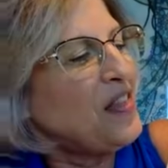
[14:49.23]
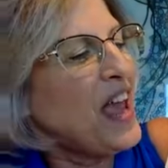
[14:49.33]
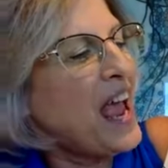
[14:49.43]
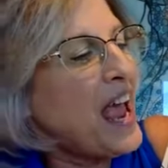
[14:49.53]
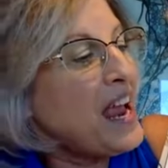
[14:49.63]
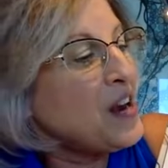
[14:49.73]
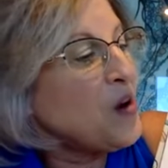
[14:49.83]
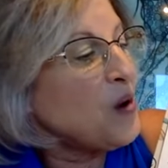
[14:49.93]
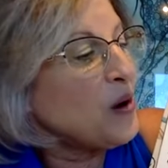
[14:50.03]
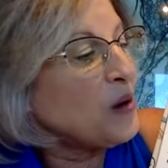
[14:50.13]
the
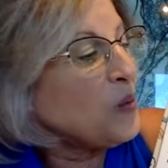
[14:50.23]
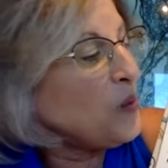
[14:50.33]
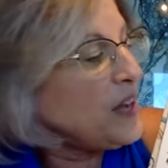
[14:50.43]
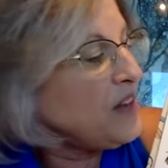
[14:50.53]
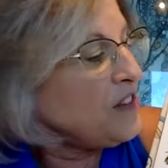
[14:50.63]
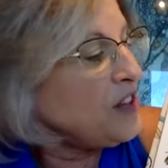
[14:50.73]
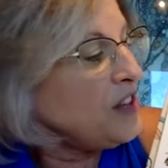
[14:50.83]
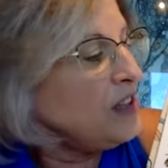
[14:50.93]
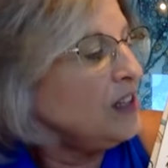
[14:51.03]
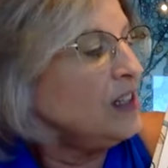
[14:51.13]
acorn
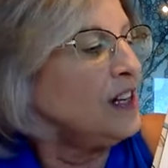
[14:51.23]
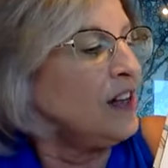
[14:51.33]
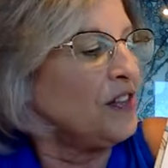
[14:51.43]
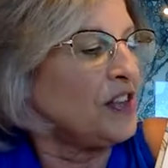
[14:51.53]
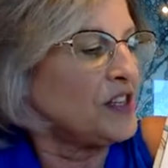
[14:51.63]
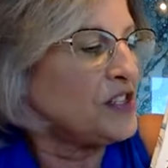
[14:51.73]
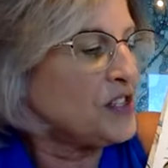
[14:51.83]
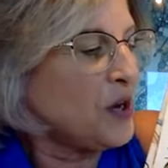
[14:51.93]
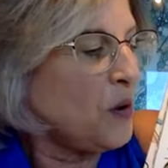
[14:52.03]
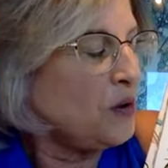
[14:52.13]
weevil, the
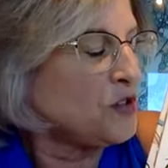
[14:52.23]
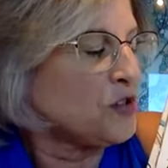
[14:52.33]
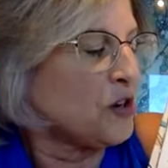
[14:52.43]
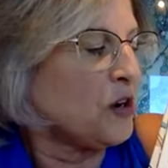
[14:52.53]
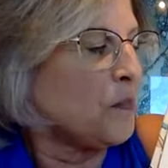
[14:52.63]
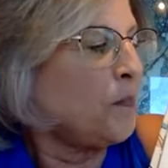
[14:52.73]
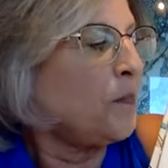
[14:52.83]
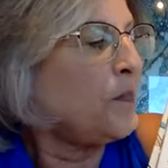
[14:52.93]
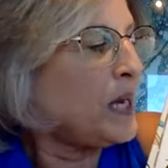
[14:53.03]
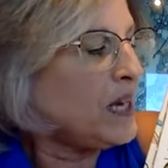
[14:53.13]
soldier
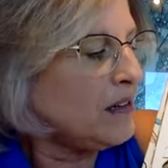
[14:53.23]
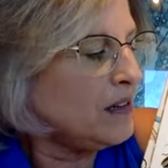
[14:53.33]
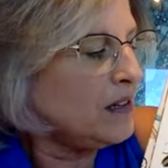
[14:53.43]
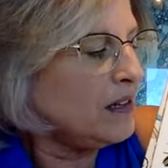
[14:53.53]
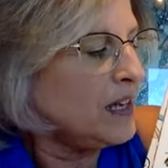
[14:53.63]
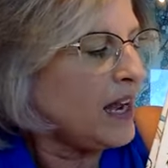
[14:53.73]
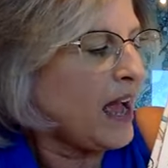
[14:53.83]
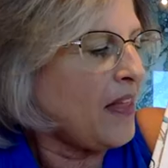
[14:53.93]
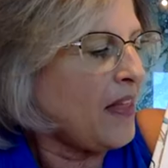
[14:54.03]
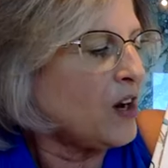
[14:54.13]
beetle
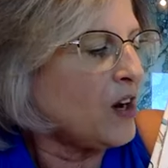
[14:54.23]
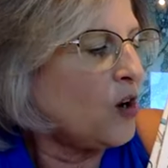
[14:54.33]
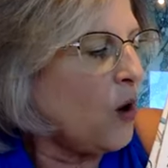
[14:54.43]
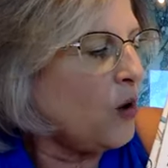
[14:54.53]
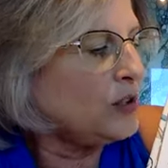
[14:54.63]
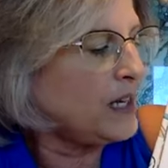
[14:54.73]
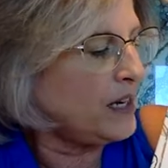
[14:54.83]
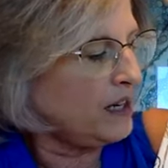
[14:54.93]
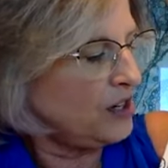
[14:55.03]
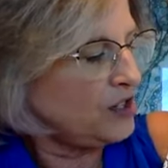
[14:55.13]
and the
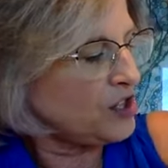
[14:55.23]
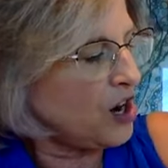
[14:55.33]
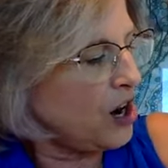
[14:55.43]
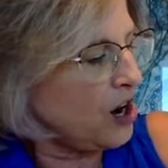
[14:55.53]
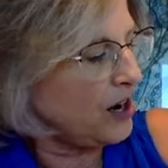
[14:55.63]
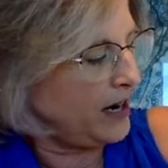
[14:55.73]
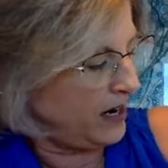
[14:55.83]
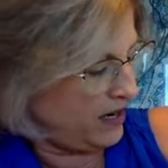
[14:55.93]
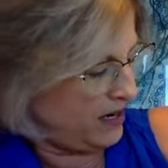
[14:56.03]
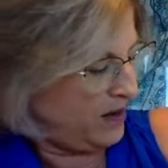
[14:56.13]
golden
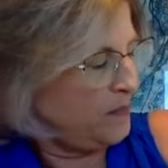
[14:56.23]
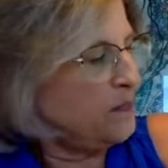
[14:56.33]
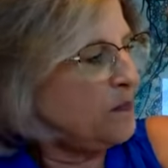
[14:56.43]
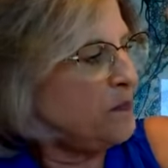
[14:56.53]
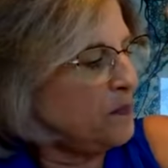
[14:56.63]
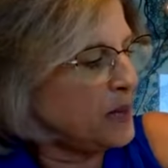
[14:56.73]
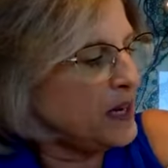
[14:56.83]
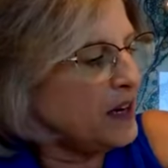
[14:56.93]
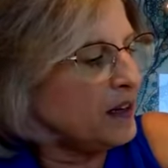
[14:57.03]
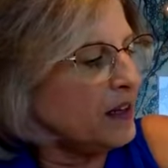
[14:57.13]
target
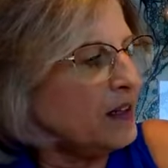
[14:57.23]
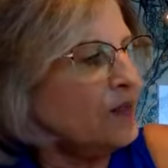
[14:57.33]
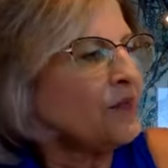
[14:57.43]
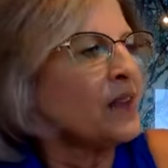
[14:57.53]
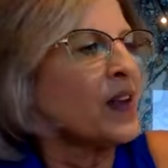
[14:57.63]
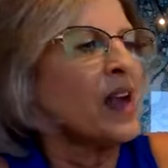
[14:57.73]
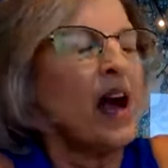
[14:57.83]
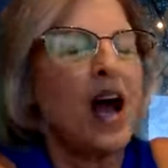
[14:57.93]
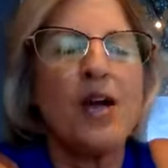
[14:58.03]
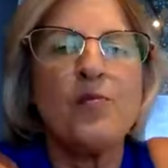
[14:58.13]
beetle.
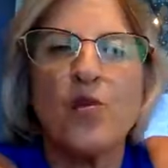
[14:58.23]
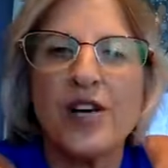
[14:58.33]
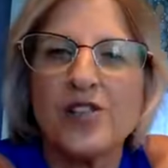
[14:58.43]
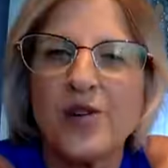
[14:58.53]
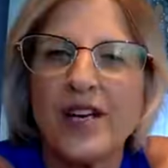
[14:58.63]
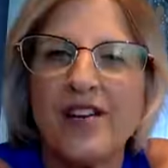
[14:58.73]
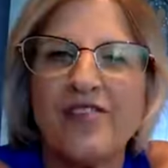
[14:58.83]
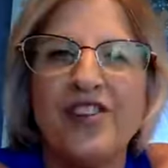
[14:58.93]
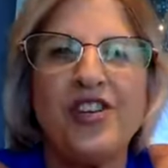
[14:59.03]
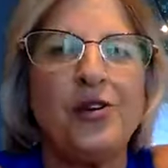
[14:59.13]
I'm wondering if
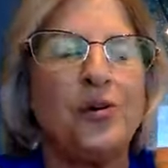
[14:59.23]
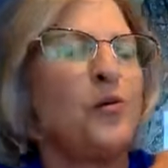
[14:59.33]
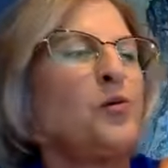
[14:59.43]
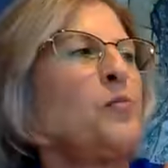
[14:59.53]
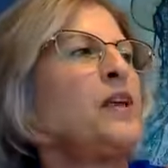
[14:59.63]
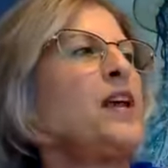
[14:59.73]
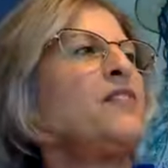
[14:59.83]
you will be